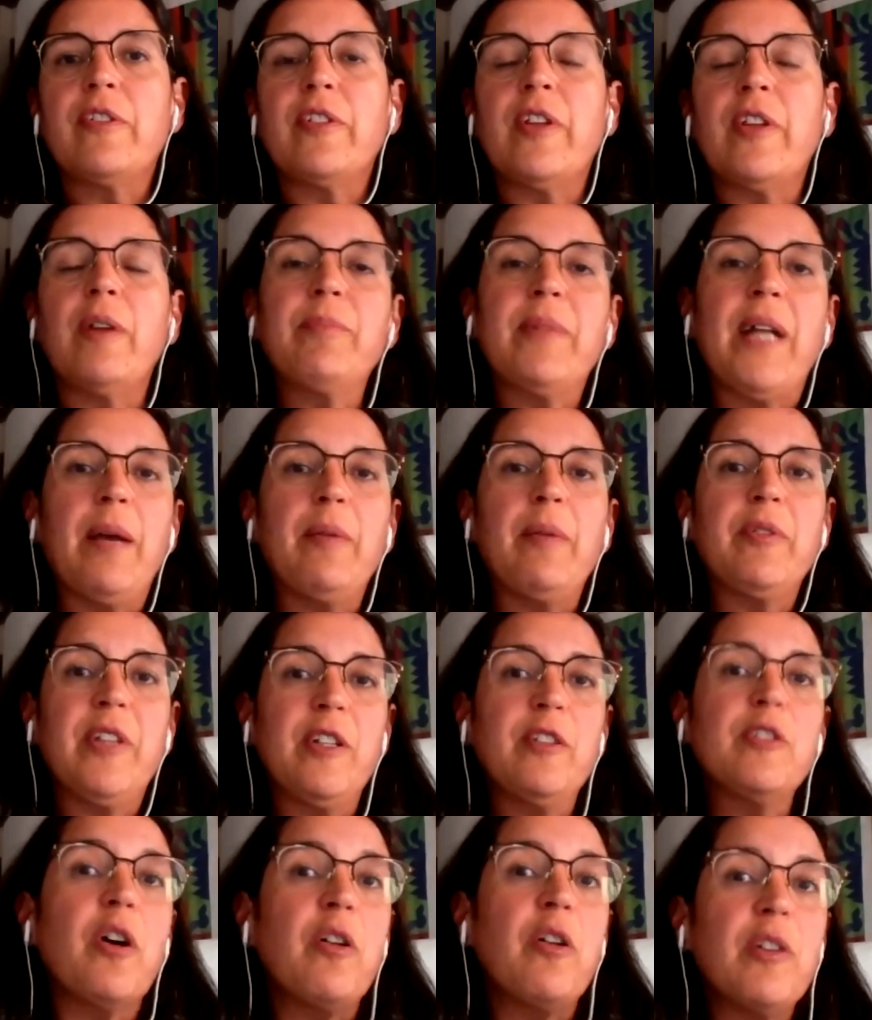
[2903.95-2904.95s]
Sometimes
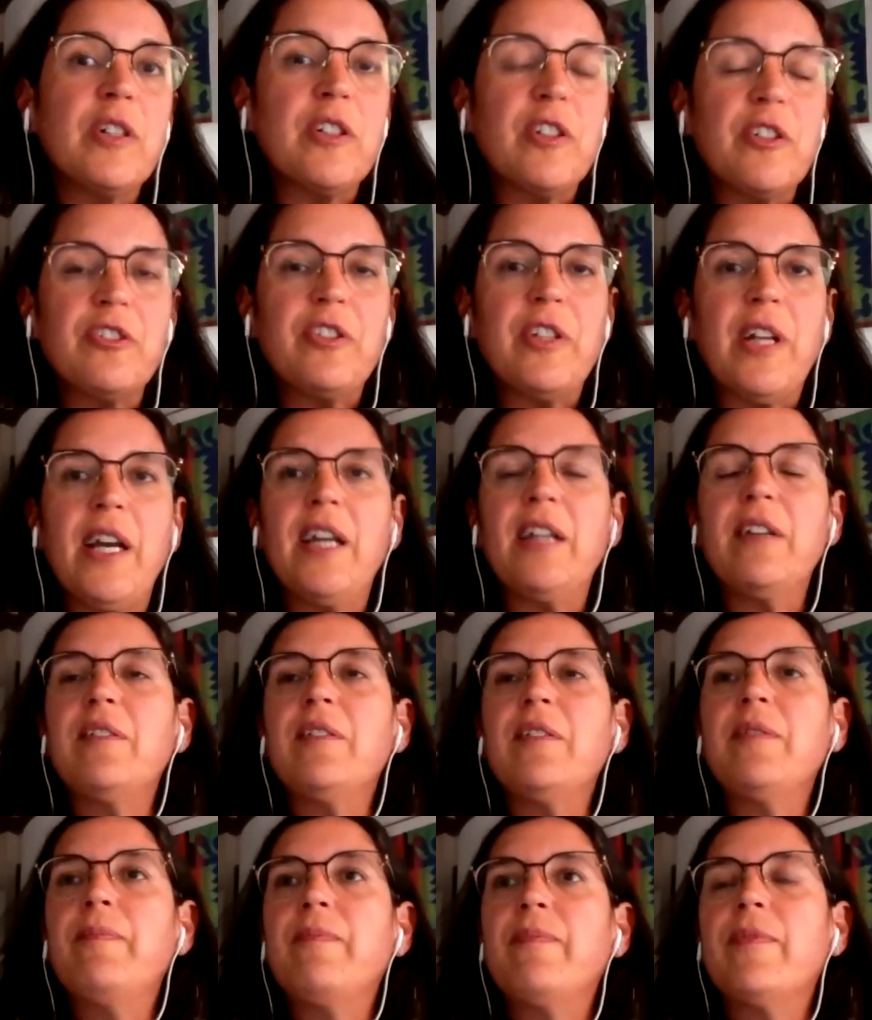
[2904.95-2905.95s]
they don't
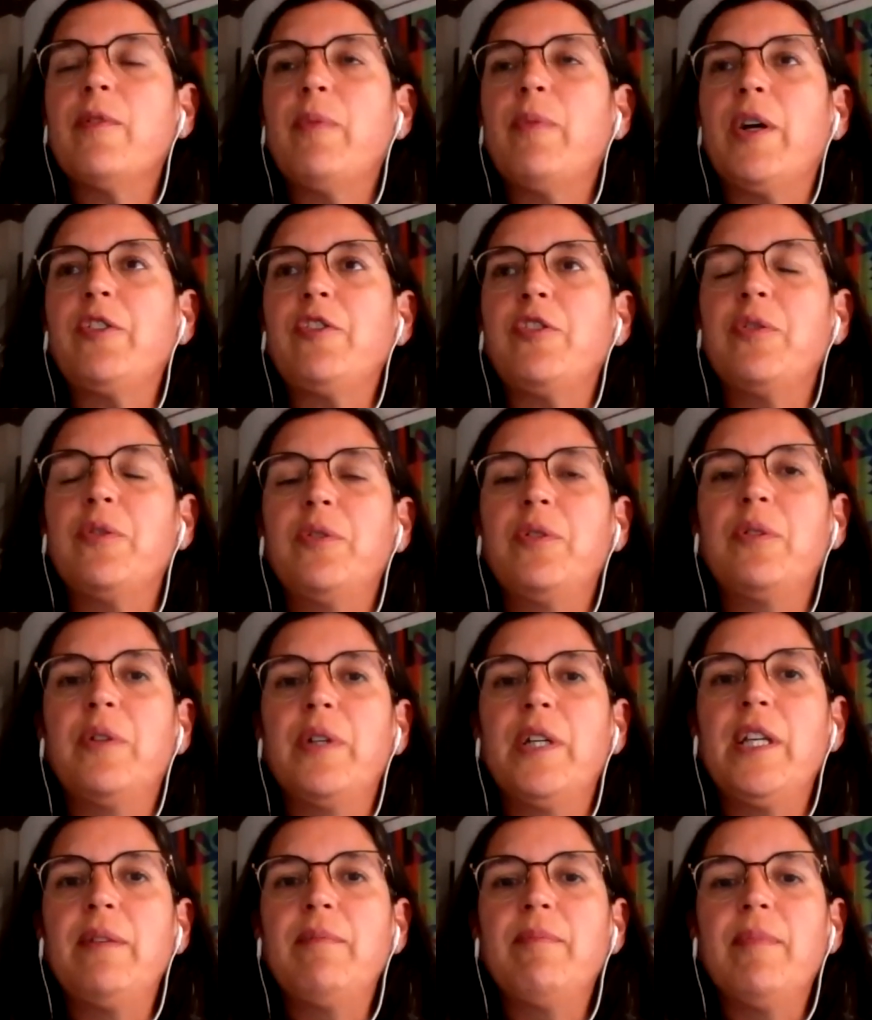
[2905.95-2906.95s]
understand what you're
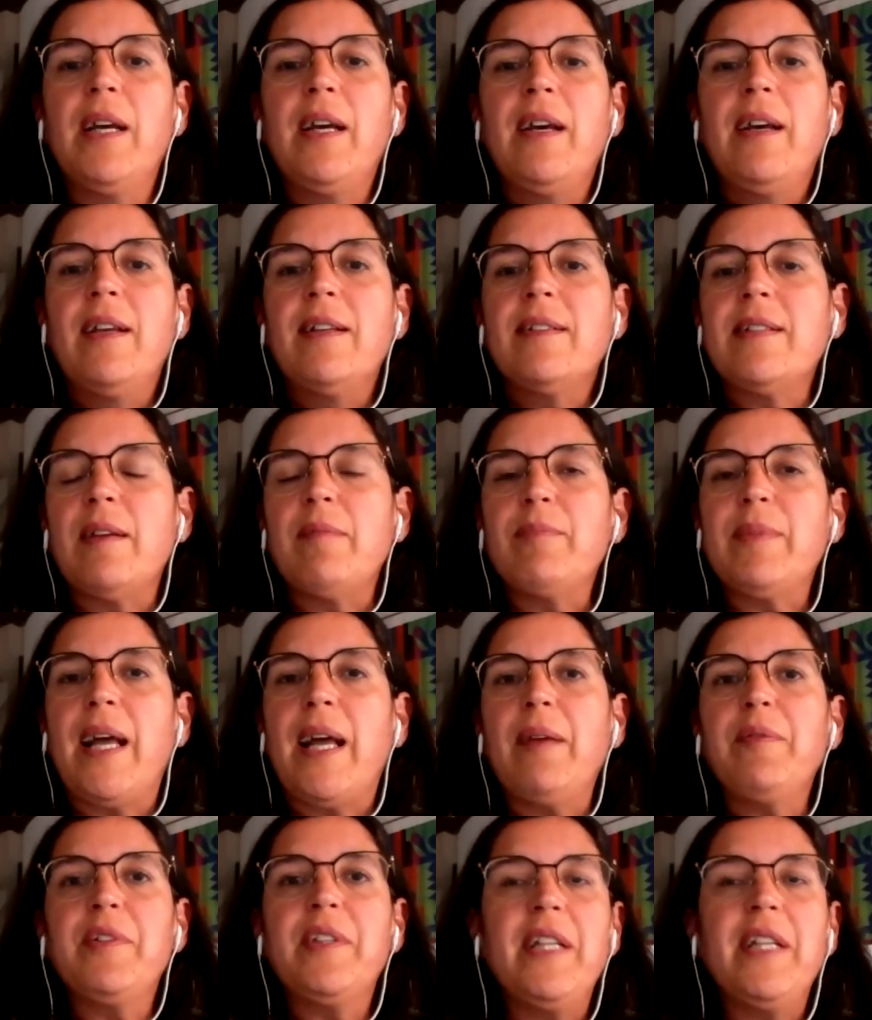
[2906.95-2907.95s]
doing.
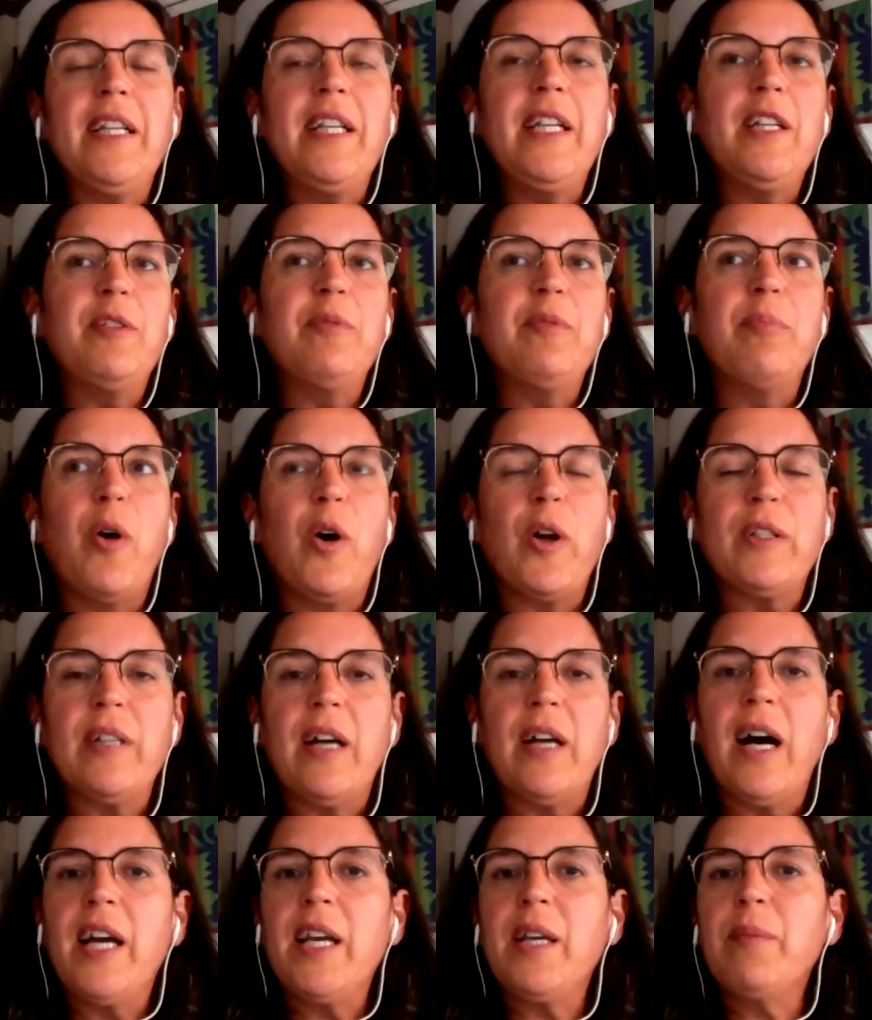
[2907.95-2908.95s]
Sometimes they need more
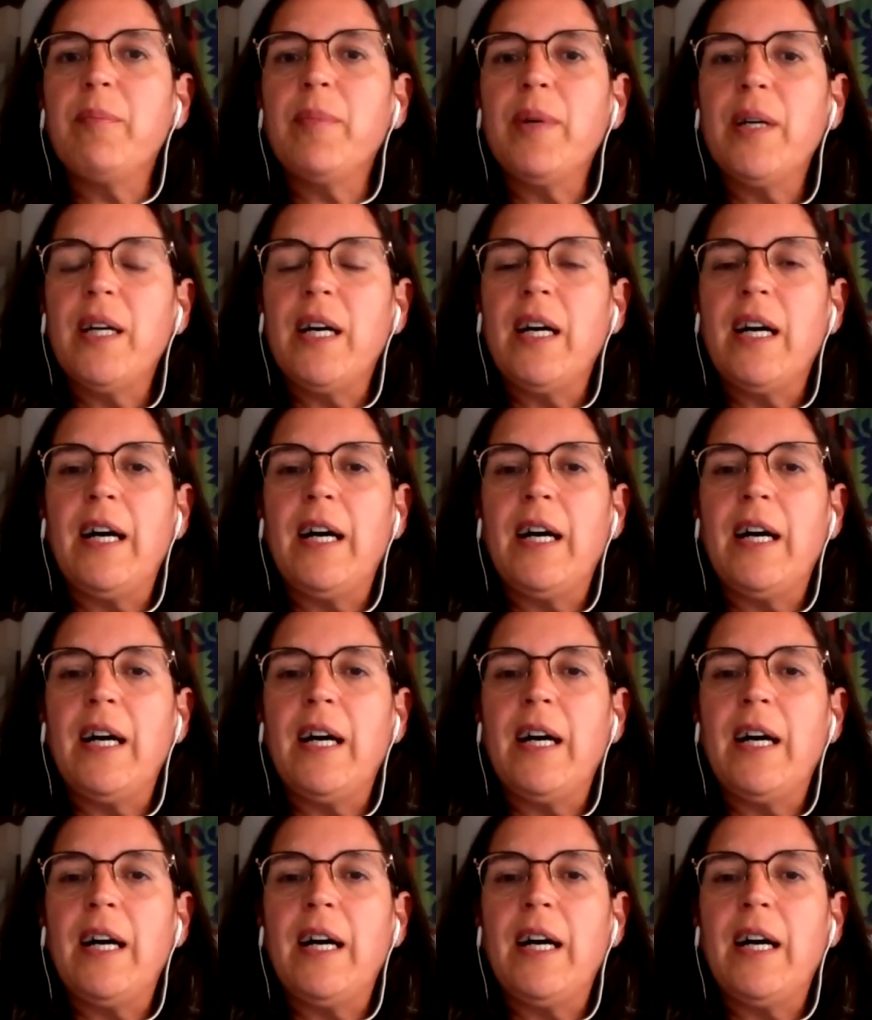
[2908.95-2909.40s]
time.